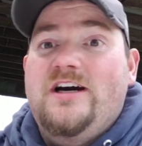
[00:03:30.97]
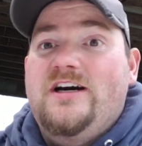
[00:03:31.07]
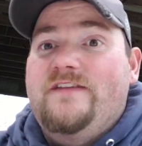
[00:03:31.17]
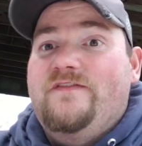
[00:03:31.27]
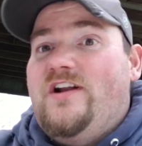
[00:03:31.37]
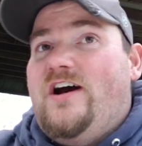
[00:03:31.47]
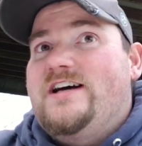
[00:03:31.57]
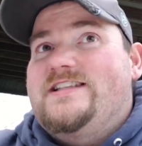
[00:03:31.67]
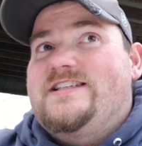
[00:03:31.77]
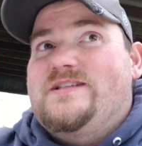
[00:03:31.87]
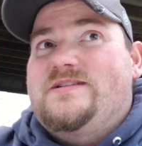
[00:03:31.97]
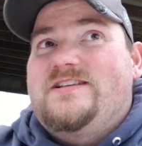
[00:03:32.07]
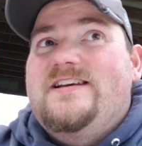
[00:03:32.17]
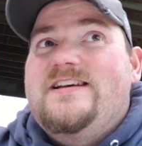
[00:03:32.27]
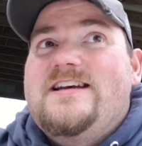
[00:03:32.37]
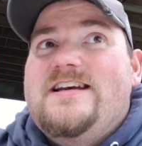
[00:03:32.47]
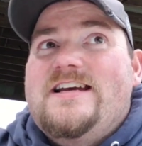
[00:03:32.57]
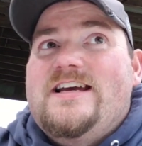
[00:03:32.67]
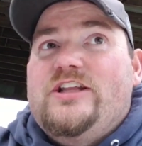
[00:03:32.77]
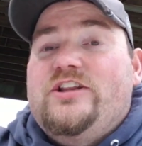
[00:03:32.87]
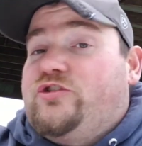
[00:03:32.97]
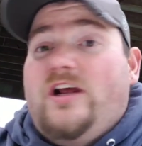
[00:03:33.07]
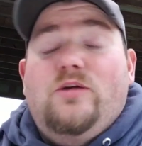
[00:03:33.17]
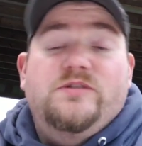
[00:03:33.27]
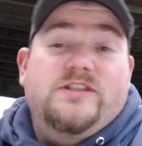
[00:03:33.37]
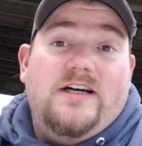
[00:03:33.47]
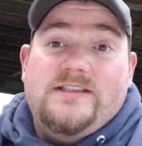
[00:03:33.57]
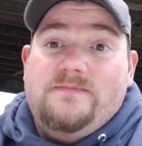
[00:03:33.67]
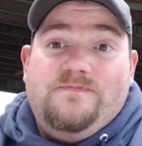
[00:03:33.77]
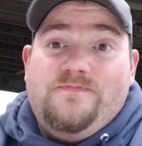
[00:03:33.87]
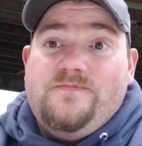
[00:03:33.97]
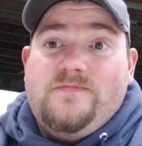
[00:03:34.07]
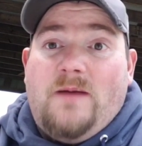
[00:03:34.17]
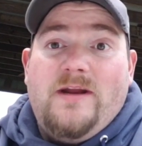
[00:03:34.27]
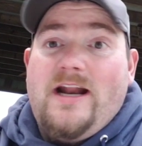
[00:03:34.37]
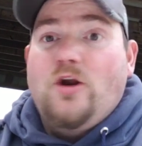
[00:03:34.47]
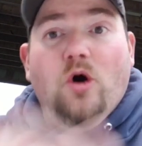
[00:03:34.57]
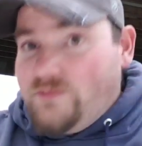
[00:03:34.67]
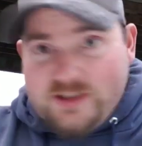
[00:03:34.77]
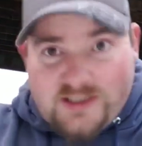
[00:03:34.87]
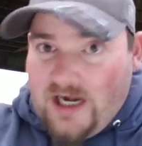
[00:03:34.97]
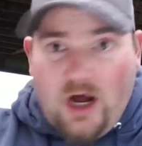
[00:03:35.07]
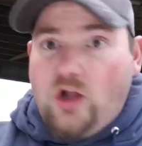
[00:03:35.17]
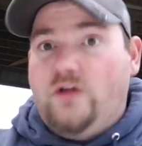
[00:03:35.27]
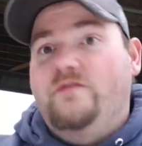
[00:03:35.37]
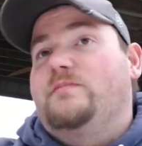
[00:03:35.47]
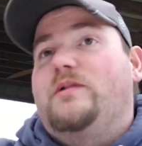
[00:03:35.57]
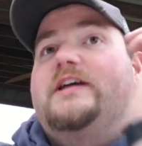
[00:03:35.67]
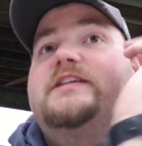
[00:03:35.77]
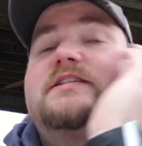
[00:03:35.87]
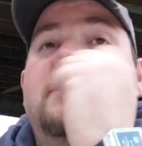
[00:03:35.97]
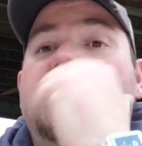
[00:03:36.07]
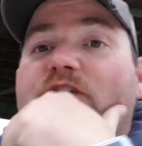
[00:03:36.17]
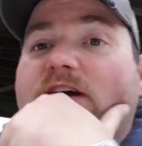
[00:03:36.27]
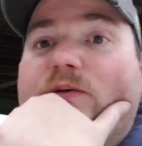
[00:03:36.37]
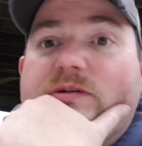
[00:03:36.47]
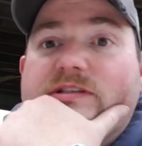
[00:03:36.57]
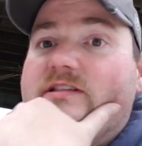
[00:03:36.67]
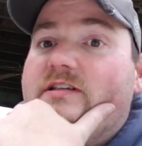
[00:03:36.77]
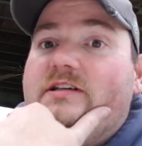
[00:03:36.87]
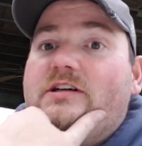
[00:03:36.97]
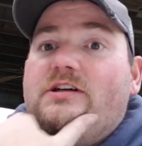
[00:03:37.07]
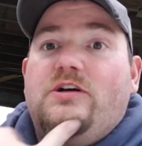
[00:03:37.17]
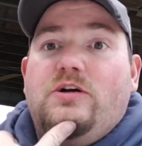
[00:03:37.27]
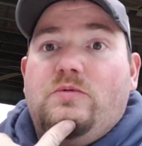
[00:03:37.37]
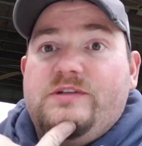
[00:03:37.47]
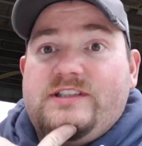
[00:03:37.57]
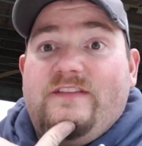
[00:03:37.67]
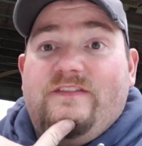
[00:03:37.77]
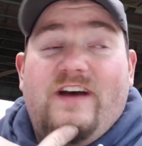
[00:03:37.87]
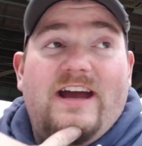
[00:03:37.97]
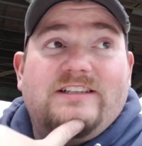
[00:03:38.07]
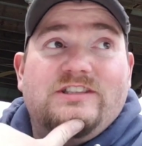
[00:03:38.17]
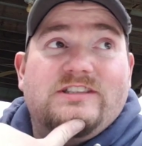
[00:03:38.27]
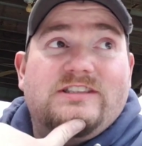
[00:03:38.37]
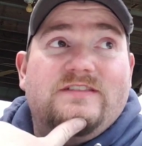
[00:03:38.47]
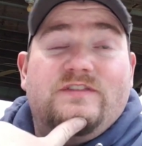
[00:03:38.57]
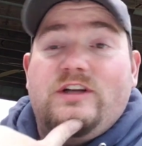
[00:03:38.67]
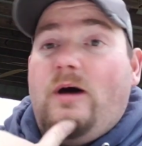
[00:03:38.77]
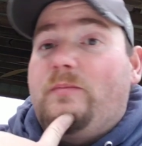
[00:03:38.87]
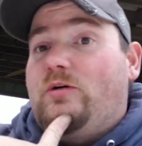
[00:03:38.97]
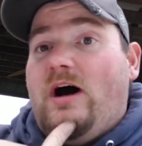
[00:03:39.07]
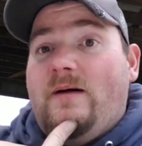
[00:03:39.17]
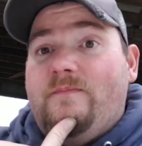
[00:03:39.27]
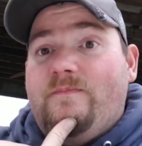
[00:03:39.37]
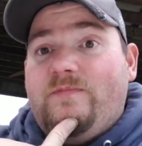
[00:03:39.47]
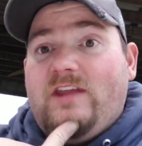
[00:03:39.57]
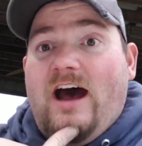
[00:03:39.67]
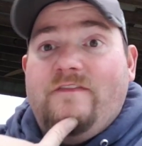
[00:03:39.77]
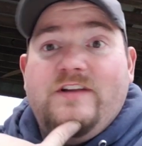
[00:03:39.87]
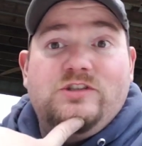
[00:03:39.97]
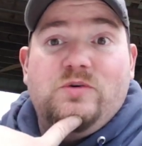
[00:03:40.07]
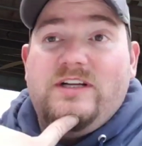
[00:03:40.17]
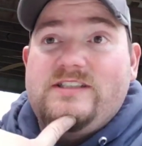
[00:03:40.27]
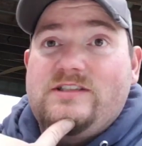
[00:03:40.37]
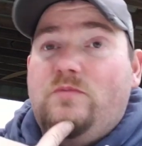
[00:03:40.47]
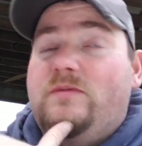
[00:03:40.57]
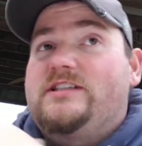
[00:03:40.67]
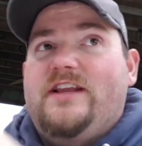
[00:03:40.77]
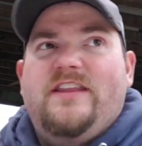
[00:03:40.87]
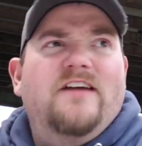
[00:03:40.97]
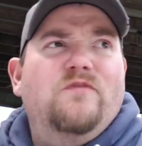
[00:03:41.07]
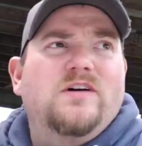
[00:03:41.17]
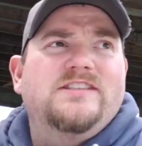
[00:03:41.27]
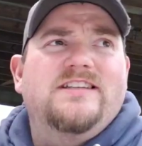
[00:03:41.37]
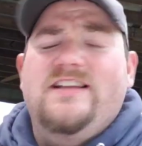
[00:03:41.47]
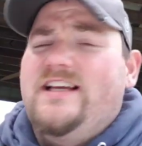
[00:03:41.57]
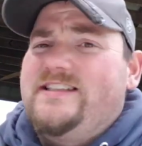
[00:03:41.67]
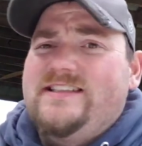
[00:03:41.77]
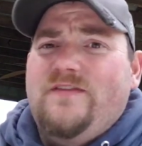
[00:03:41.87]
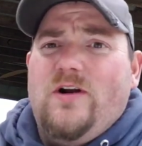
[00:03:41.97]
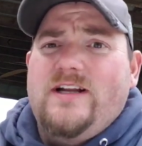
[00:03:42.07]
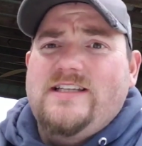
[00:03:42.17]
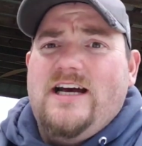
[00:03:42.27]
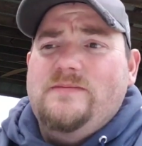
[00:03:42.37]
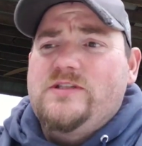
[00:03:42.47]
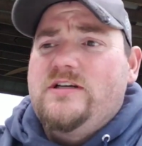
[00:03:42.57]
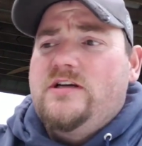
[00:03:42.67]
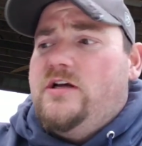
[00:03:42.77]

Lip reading: If not, the trailer was awesome. I mean, I know I'm just kind of all over the place. Trailer was in fact just phenomenal. I've enjoyed it so much. I think I've watched it like 7 or 8 times.